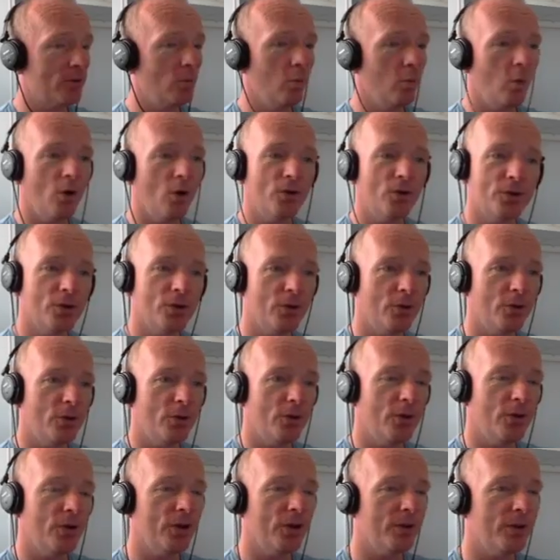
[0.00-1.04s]
One
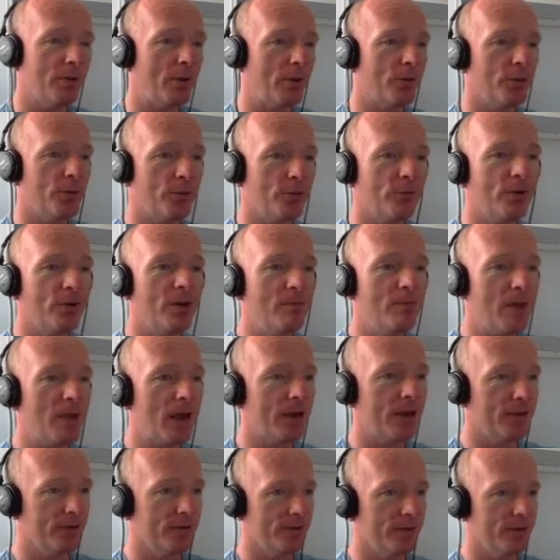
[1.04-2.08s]
core at about 3
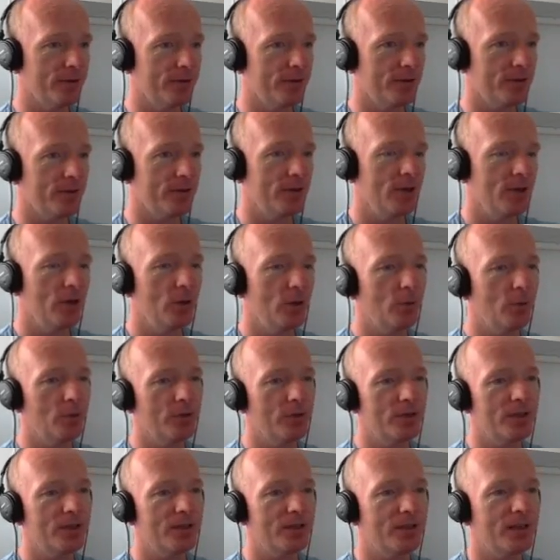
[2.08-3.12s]
megahertz. With
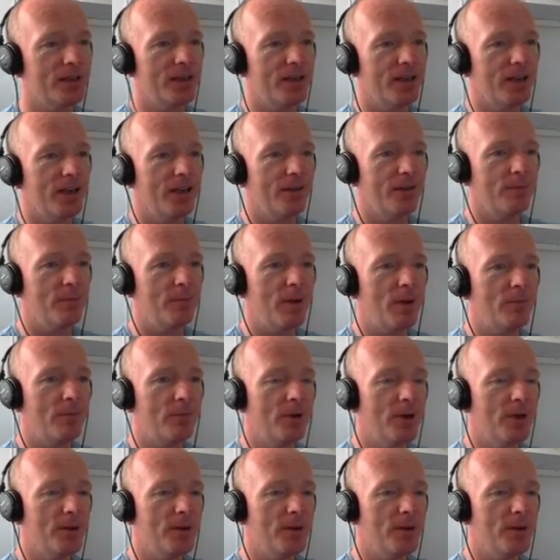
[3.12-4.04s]
16K of memory.